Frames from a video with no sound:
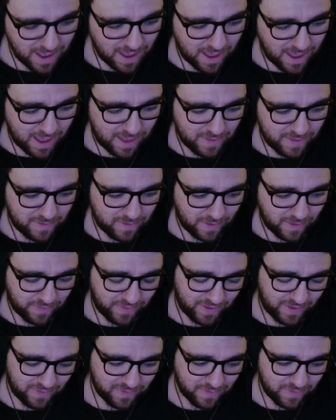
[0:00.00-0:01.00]
I
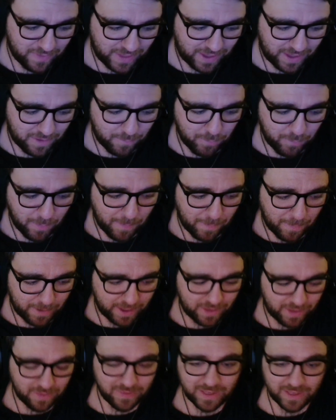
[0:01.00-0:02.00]
think that they probably
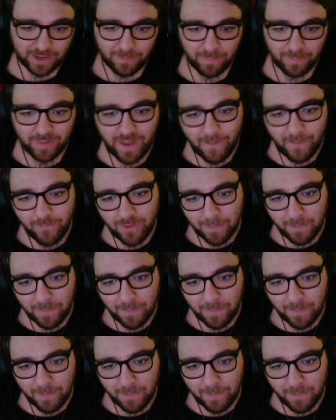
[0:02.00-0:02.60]
consider themselves